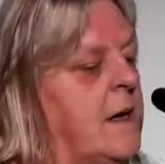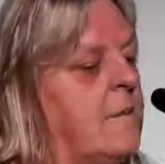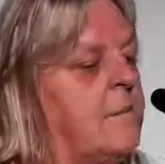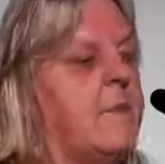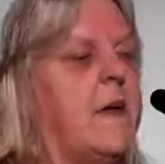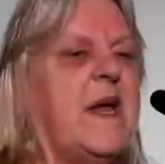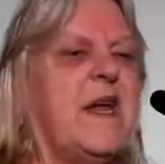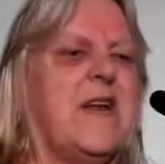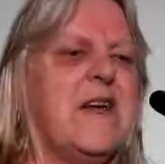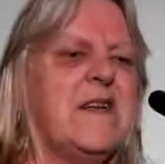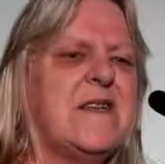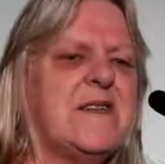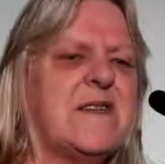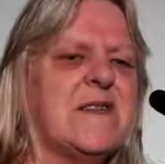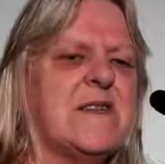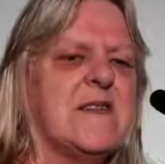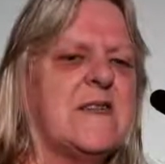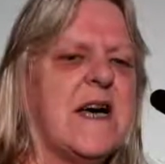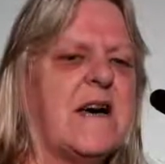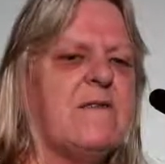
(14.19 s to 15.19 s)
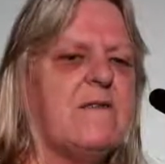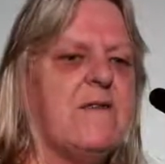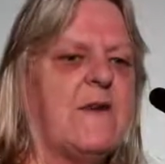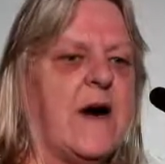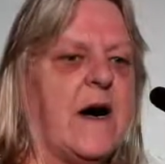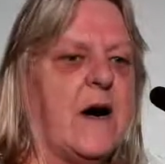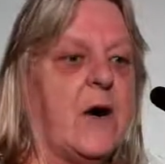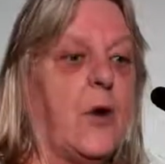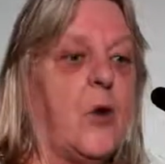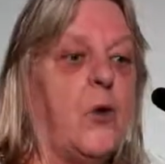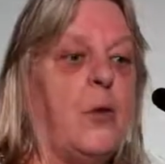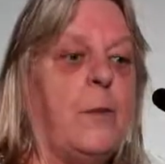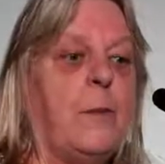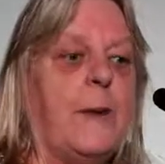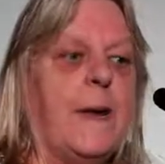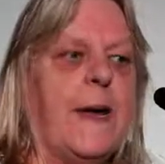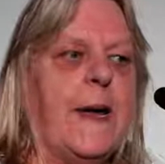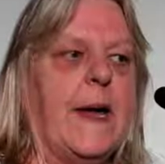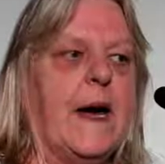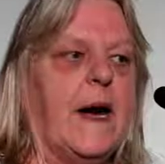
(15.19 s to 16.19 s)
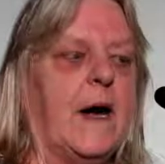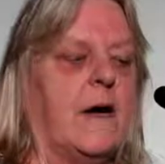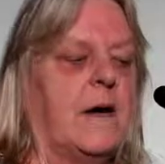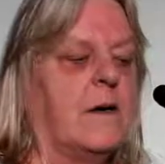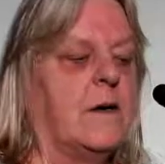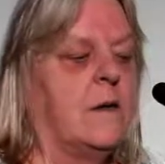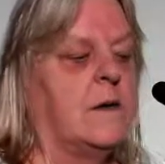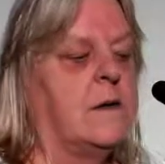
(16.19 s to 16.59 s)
meaning to suffer or bear.